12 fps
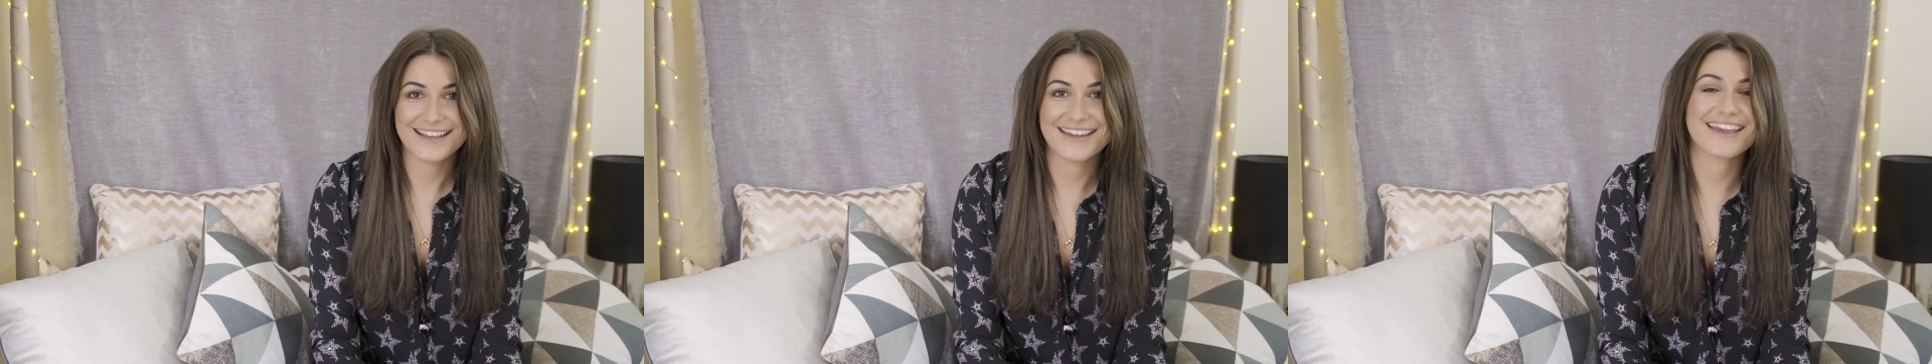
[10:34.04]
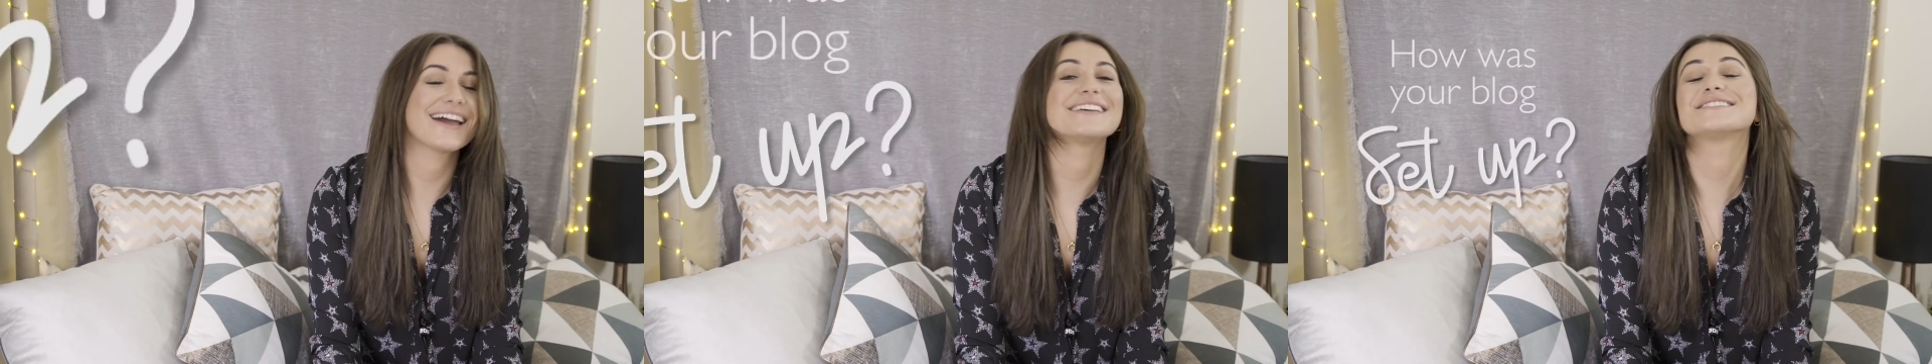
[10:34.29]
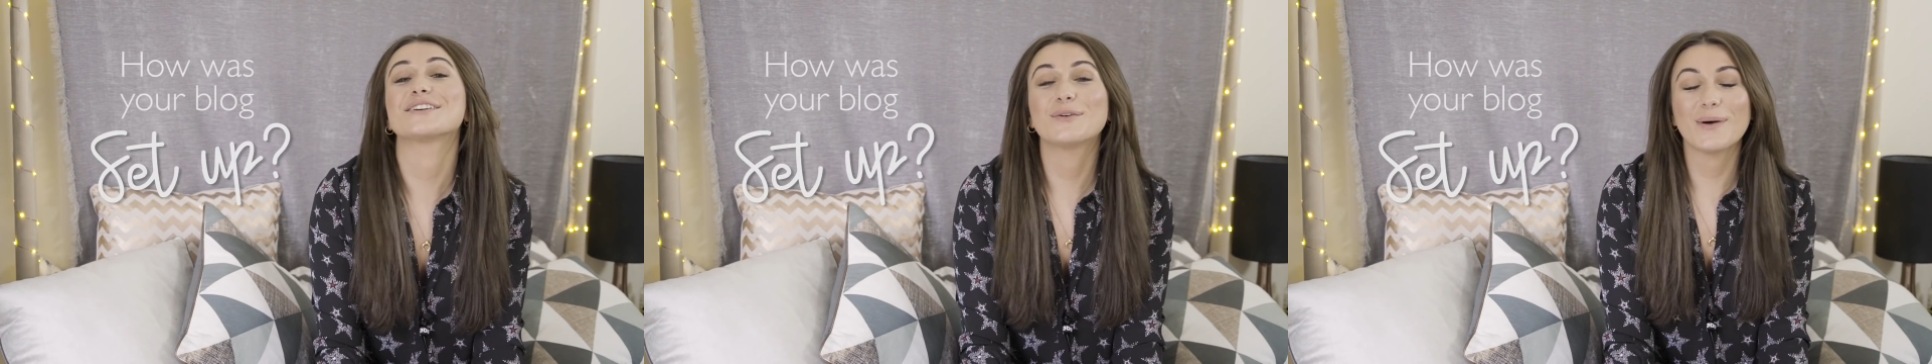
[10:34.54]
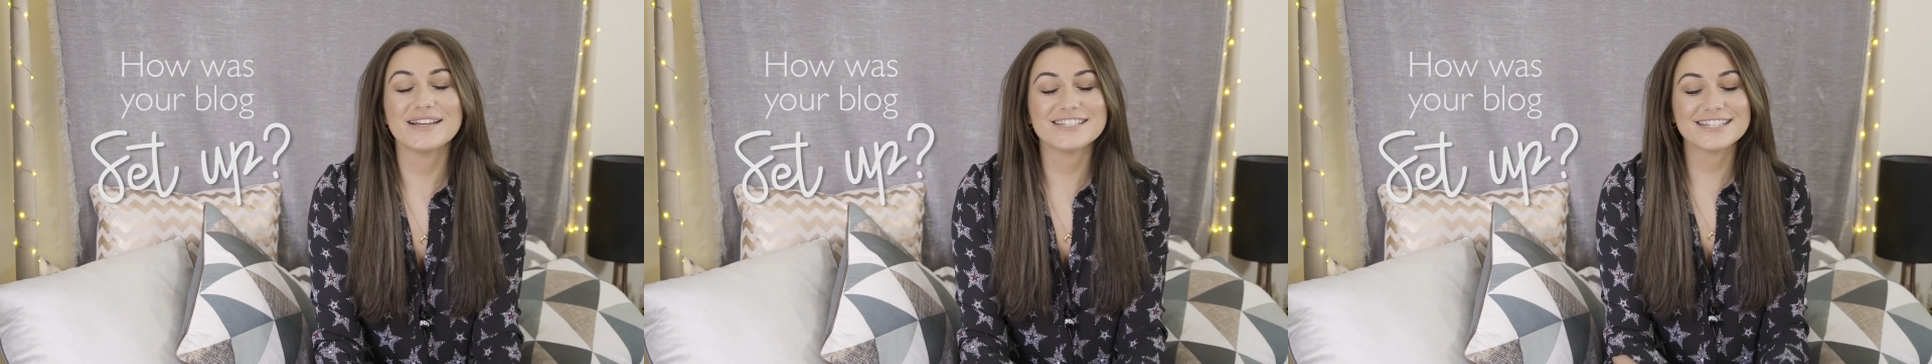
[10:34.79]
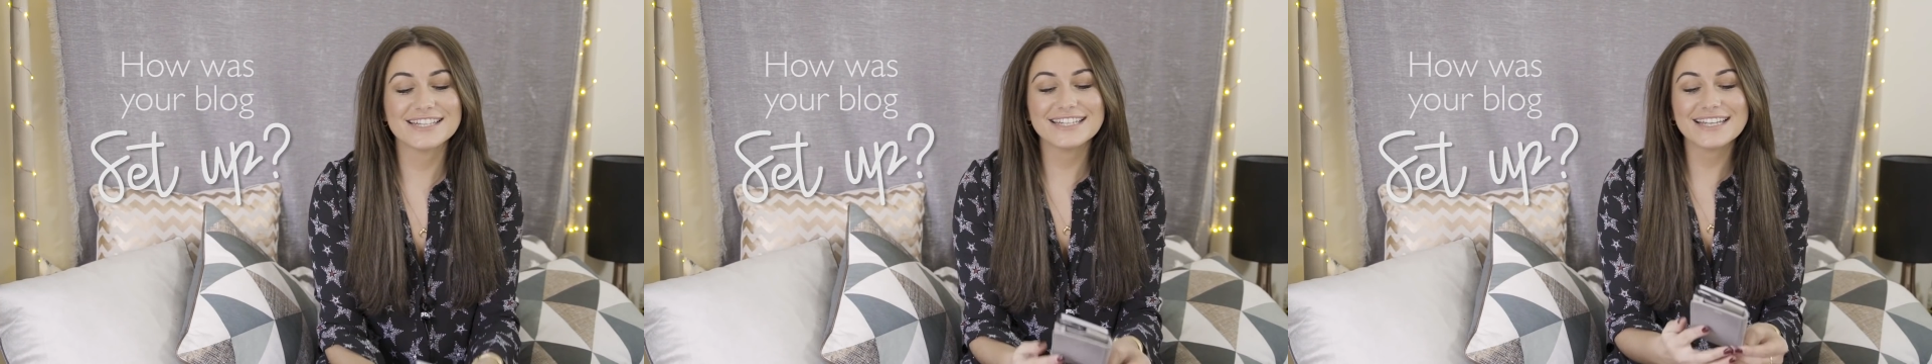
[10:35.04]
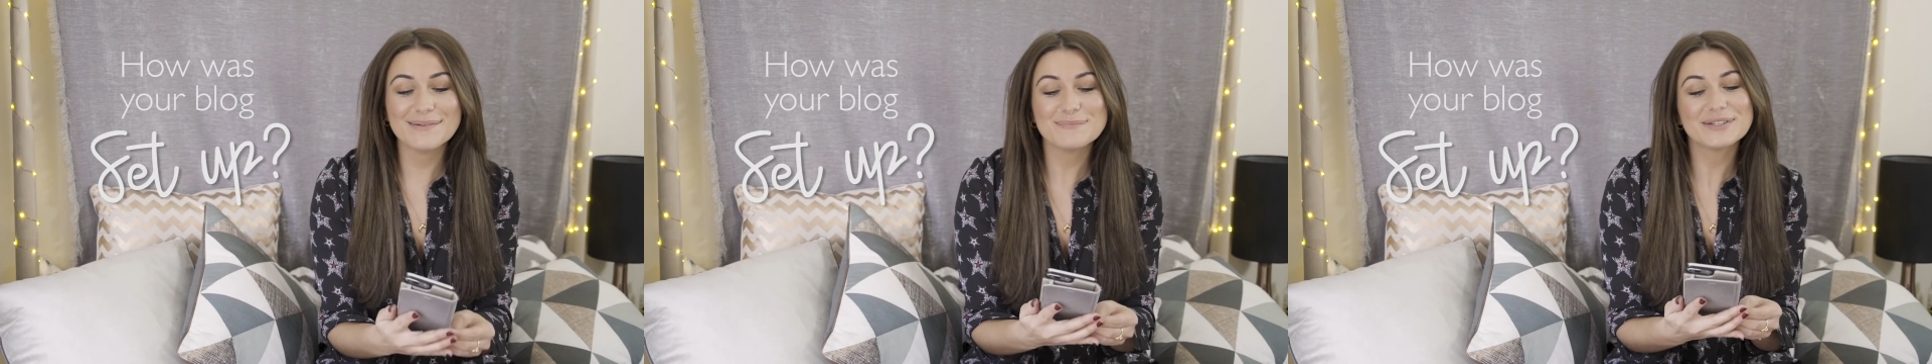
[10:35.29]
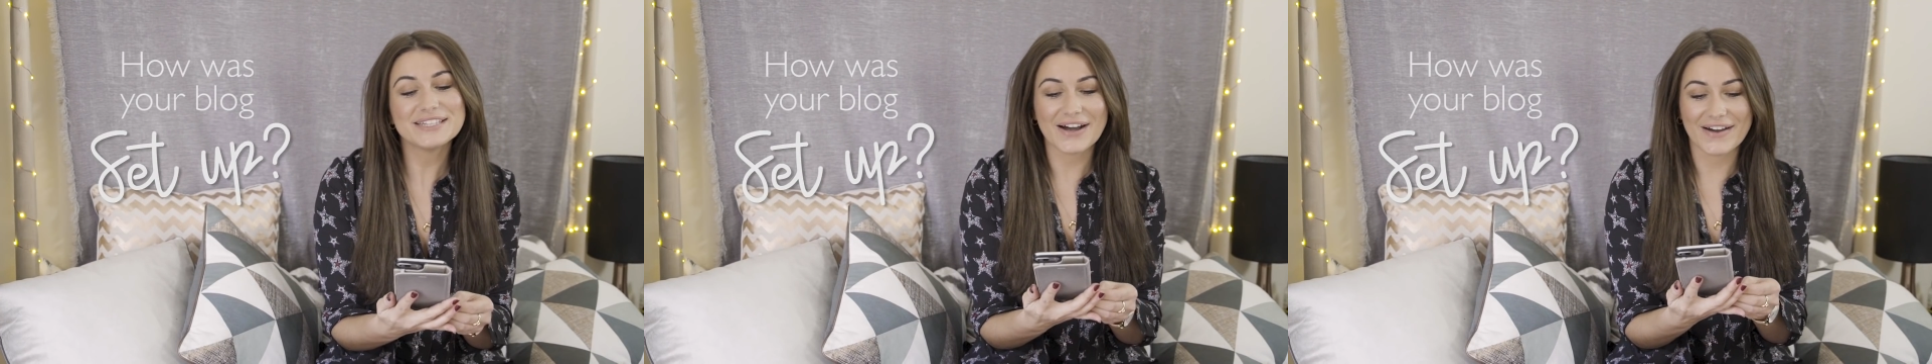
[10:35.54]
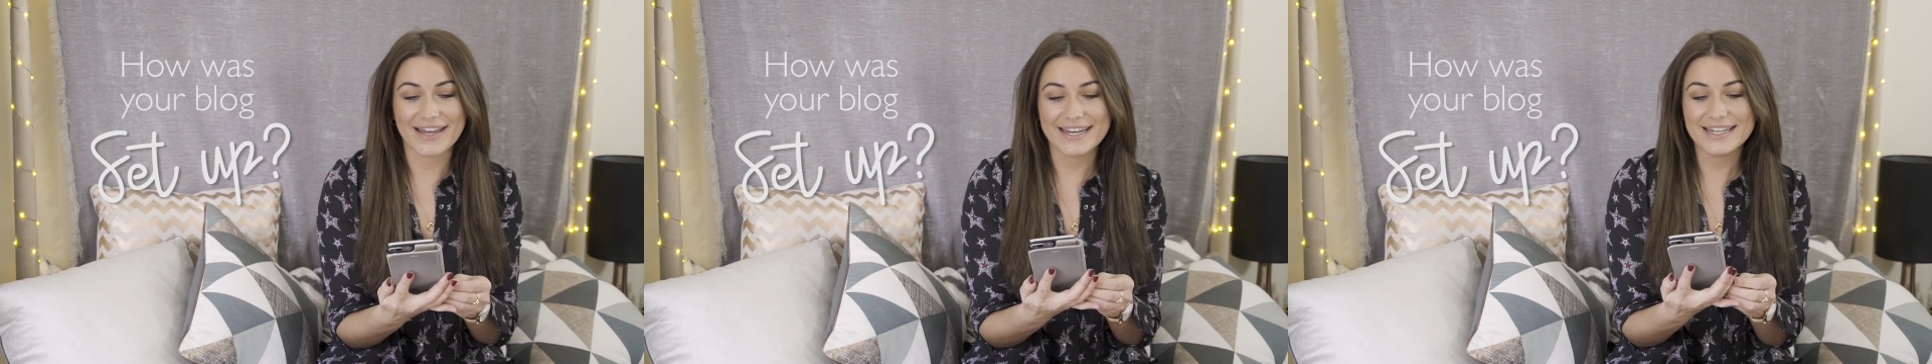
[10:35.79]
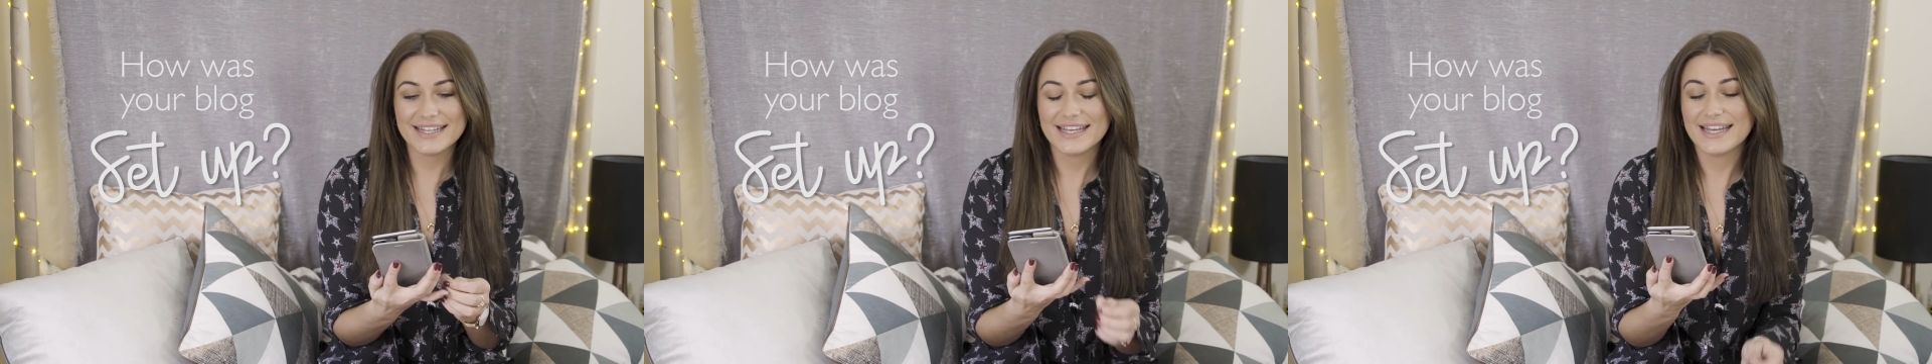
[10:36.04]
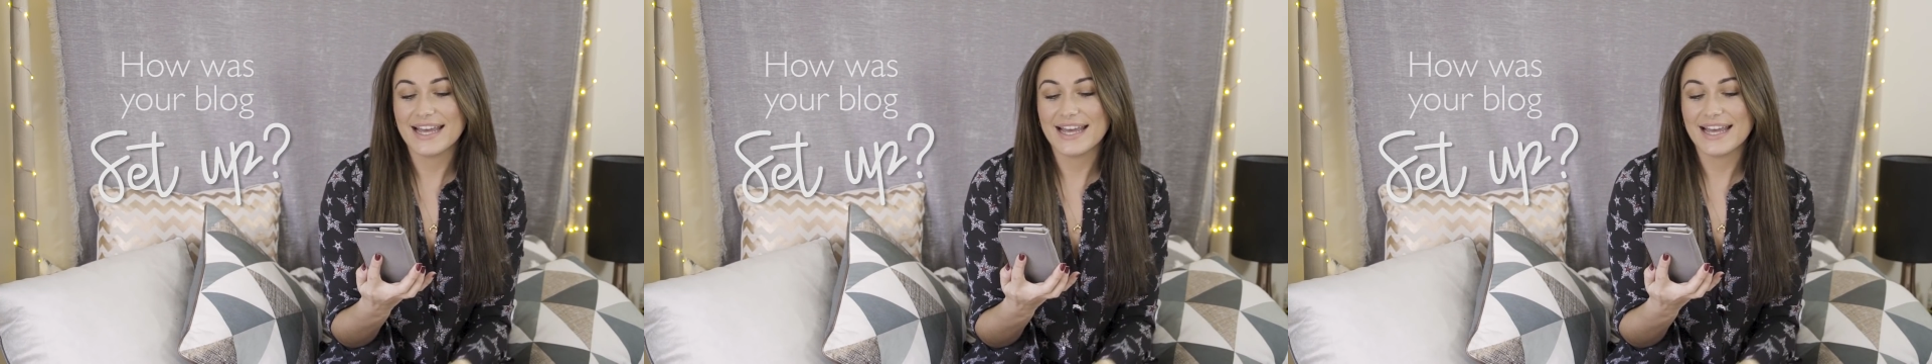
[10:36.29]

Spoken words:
Okay, so question number 9,